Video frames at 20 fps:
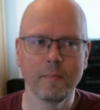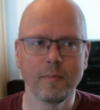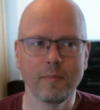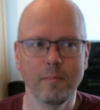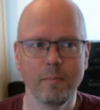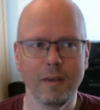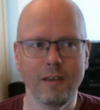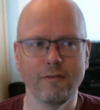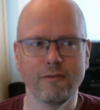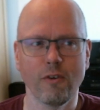
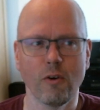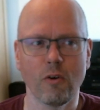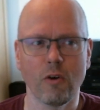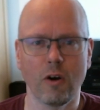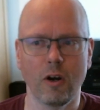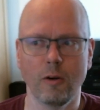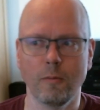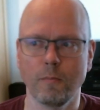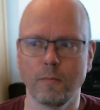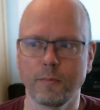
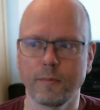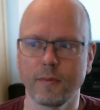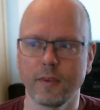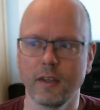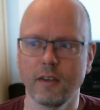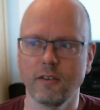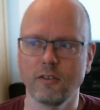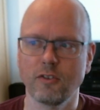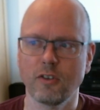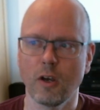before.
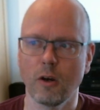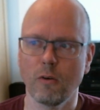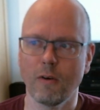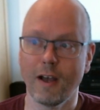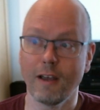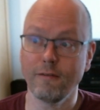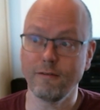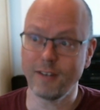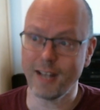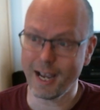So
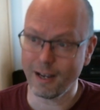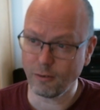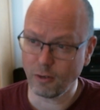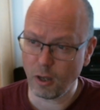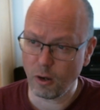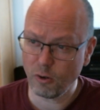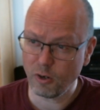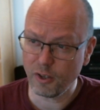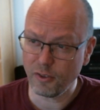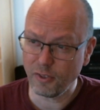I've
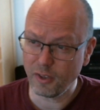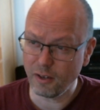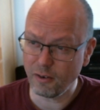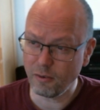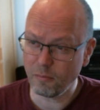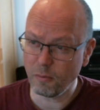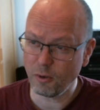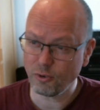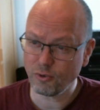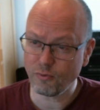downloaded the
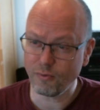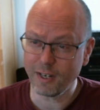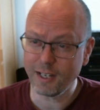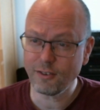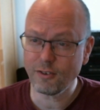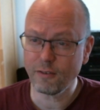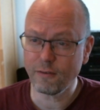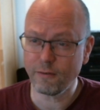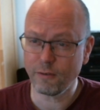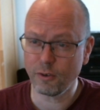most
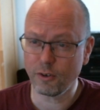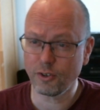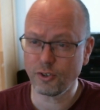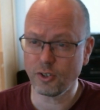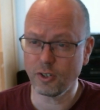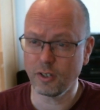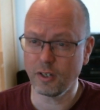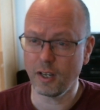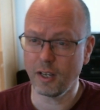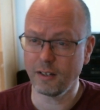recent
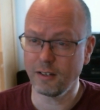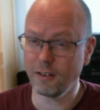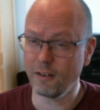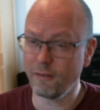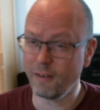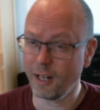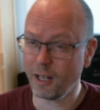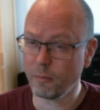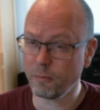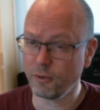version and the
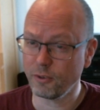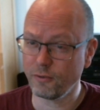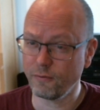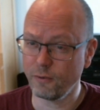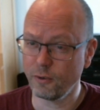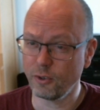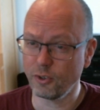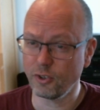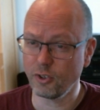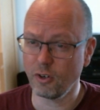developer's
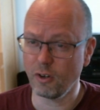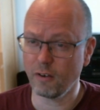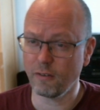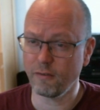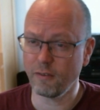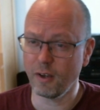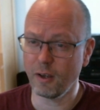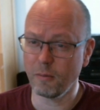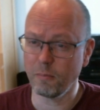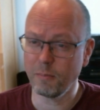version of
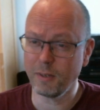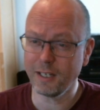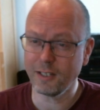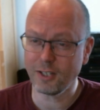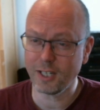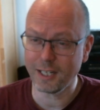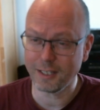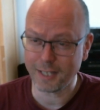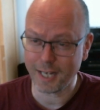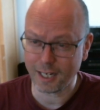
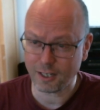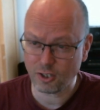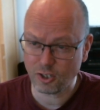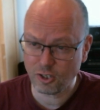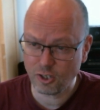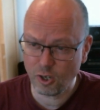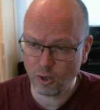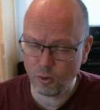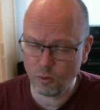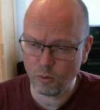
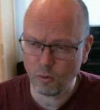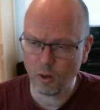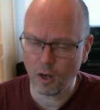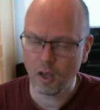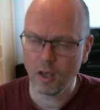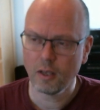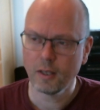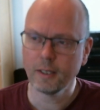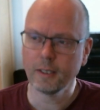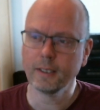PCSX2,
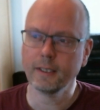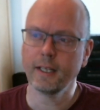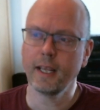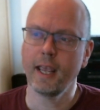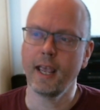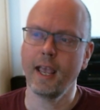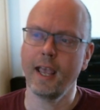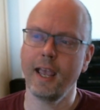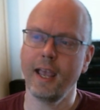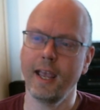
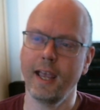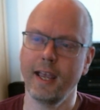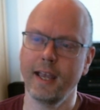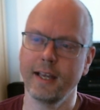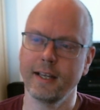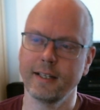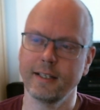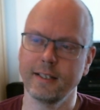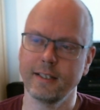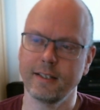
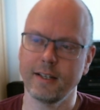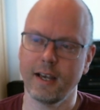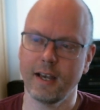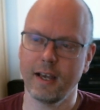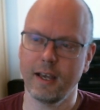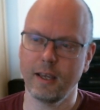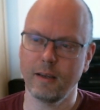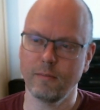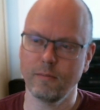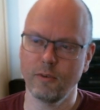and
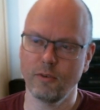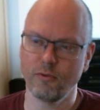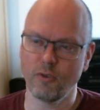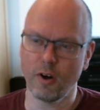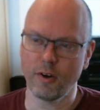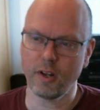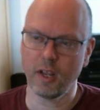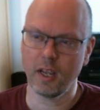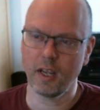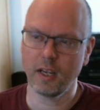I'm
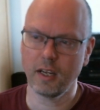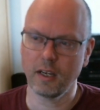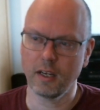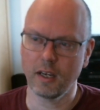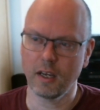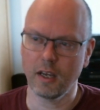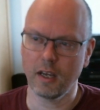running